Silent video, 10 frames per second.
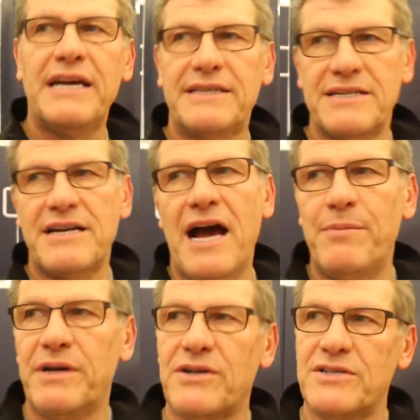take the
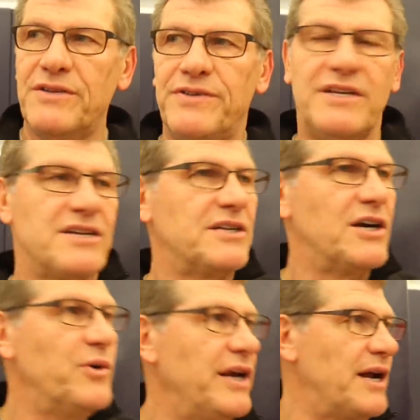shot because if it doesn't
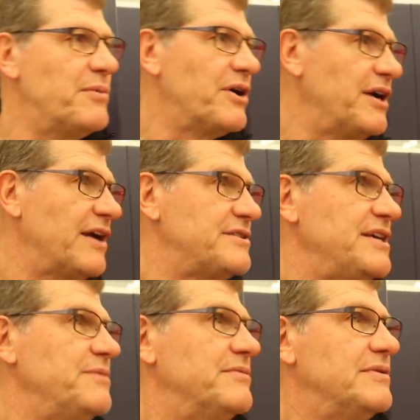go in, I'm hurting our
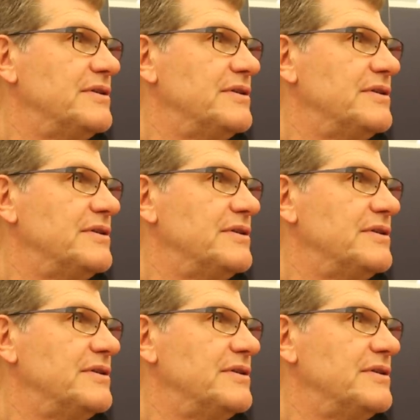team.